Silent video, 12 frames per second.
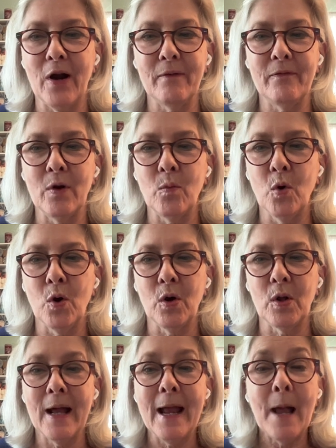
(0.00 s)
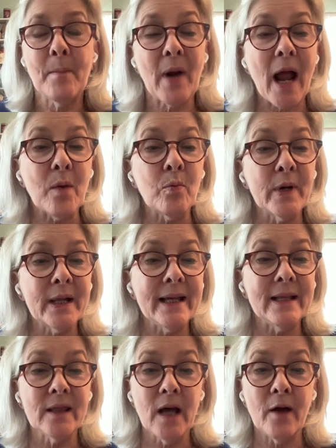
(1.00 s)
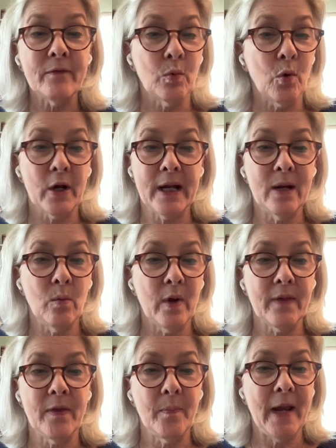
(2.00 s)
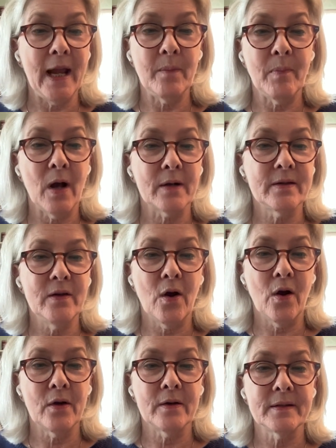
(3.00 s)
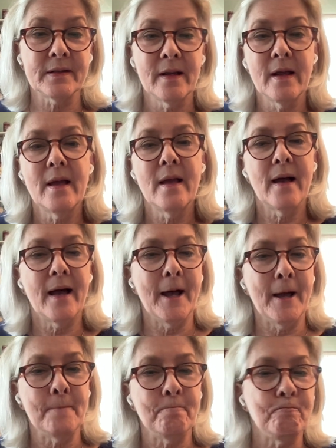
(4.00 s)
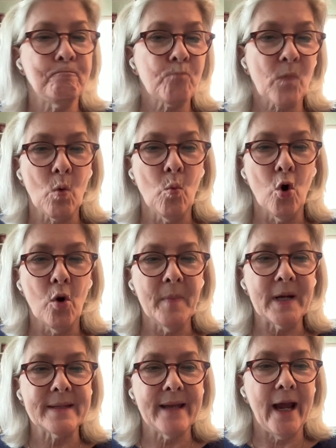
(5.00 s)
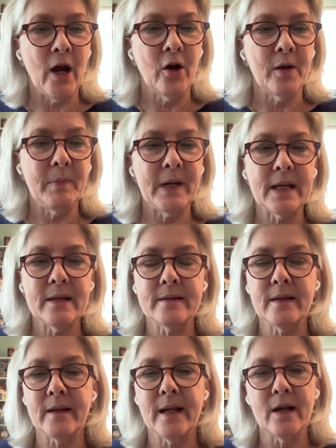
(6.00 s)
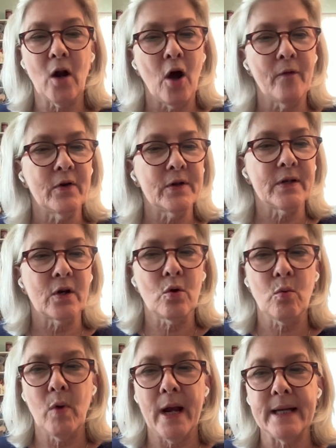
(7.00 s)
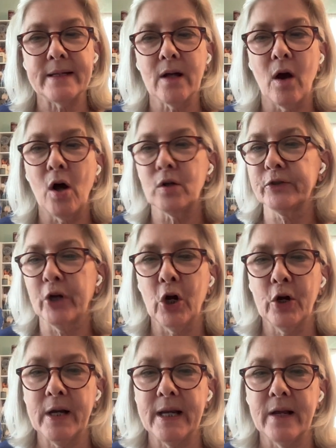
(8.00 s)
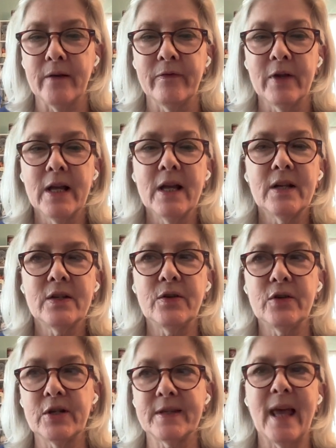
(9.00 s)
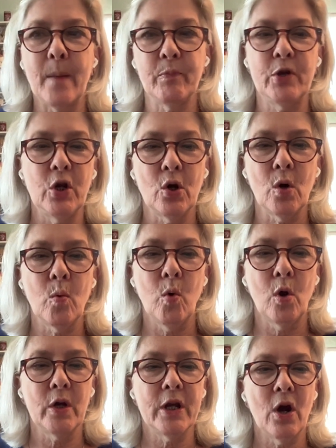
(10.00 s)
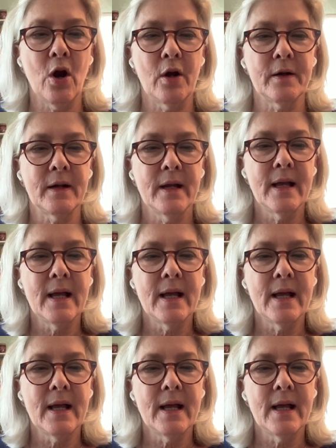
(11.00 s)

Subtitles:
of the wool. But I really loved working with the Paint Box Yarns Wool Mix Aran because it offers a great alternative to just that pure wool yarn.